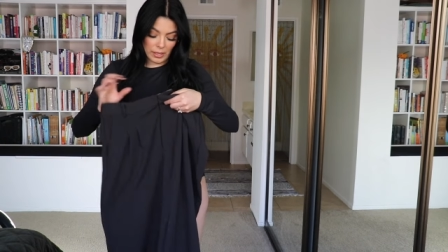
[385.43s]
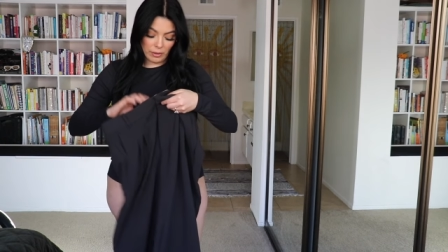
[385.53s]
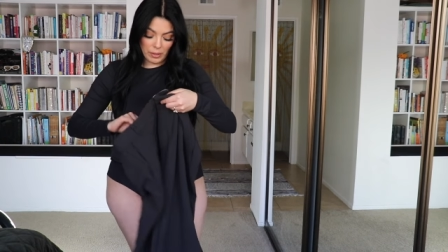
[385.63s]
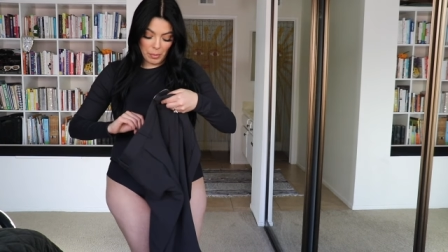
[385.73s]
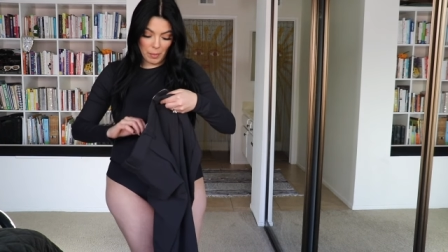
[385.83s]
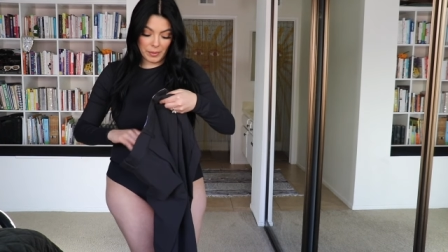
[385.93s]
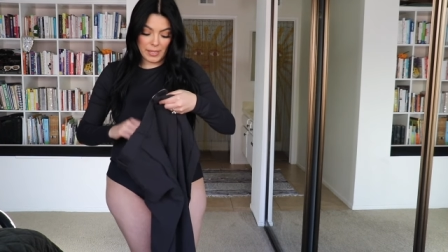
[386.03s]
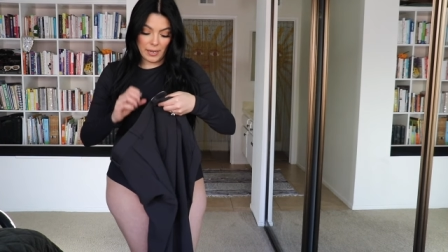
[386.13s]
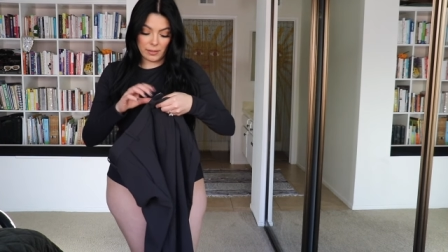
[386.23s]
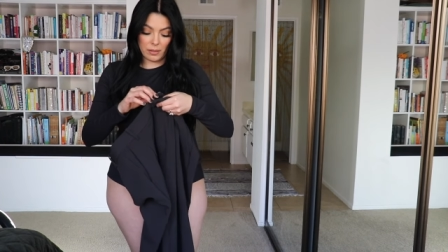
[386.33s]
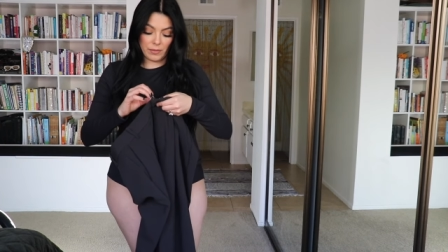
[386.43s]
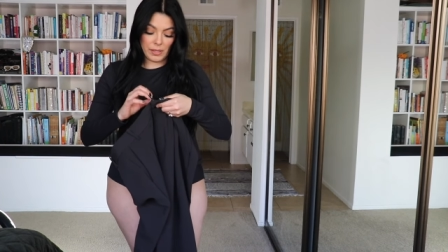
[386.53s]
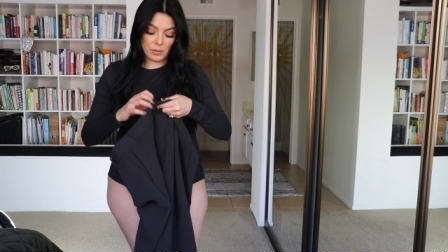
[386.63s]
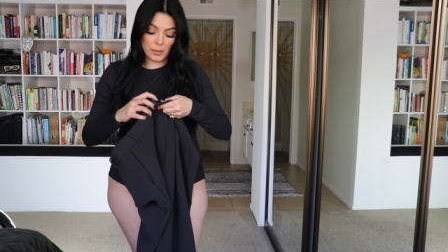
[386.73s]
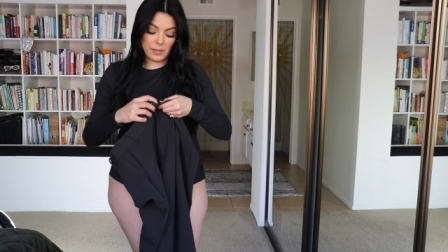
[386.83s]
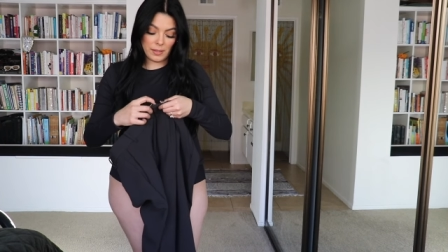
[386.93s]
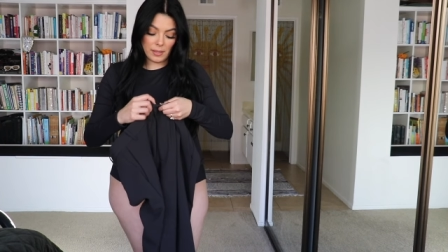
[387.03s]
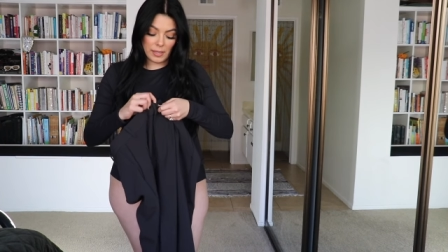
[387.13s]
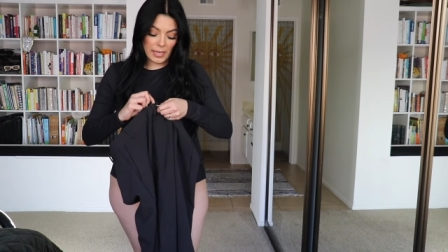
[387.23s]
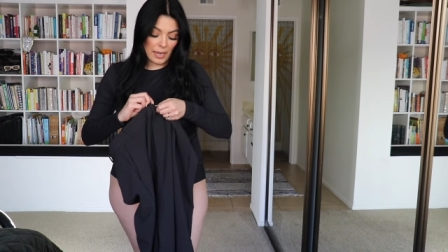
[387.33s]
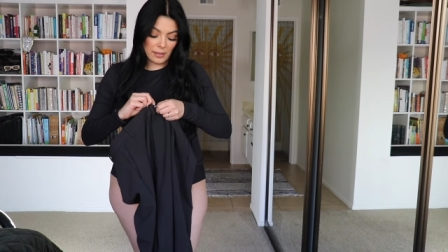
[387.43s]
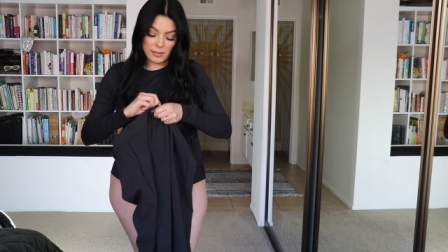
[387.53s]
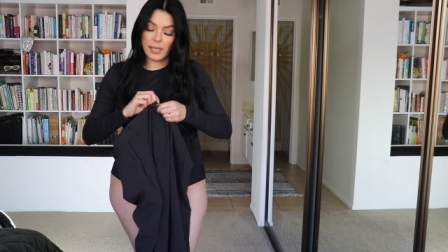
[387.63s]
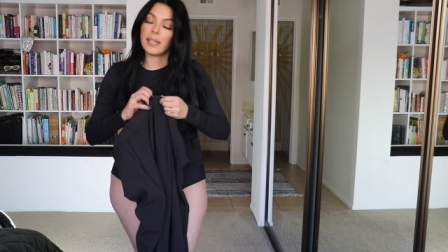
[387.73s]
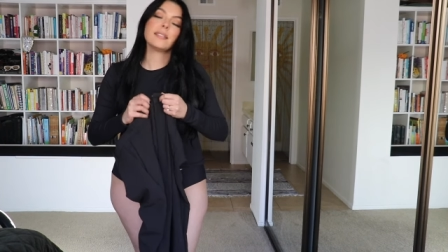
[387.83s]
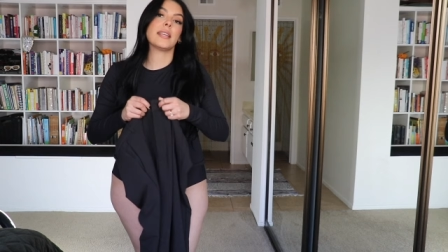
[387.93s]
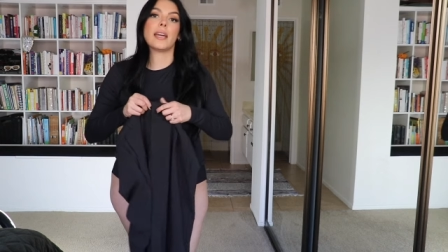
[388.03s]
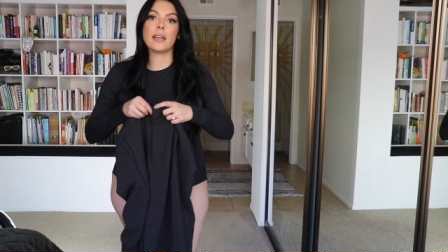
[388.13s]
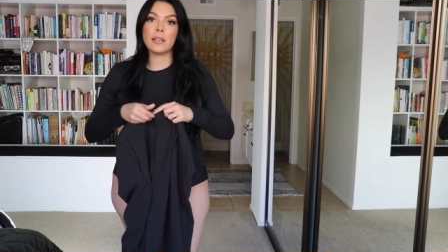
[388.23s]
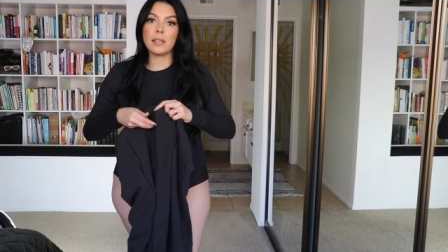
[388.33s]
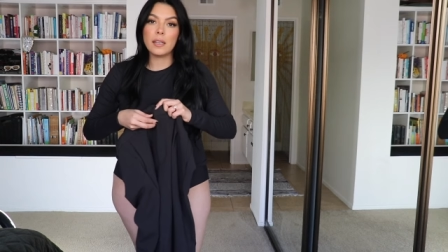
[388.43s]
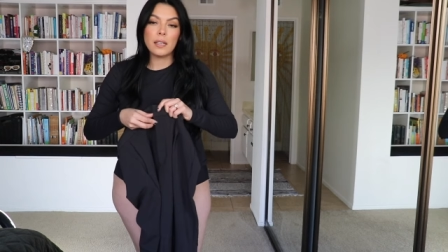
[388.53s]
I already popped the tags off these ones. Again, size 10.